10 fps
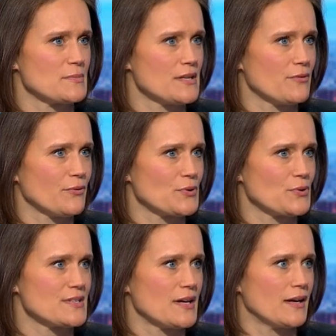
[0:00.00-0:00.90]

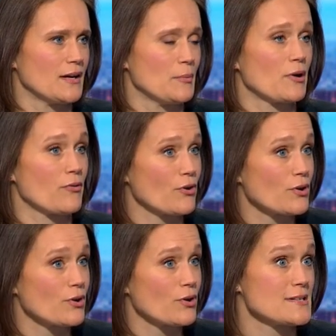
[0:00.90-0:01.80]
CFOs are saying, about a
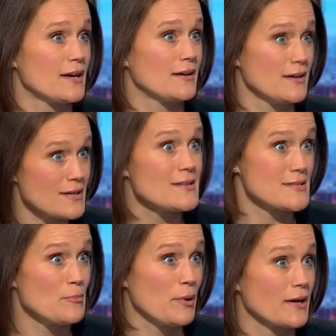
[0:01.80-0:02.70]
third are saying it
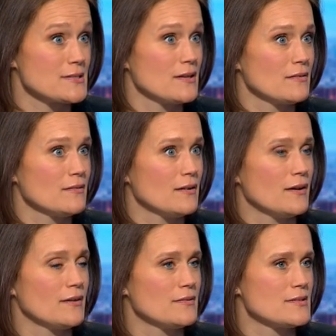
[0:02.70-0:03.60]
is impacting
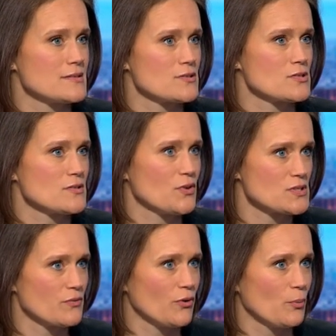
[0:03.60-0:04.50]
decisions
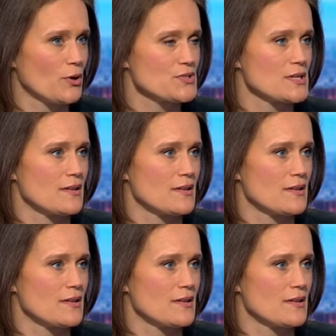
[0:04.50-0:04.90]
first and foremost.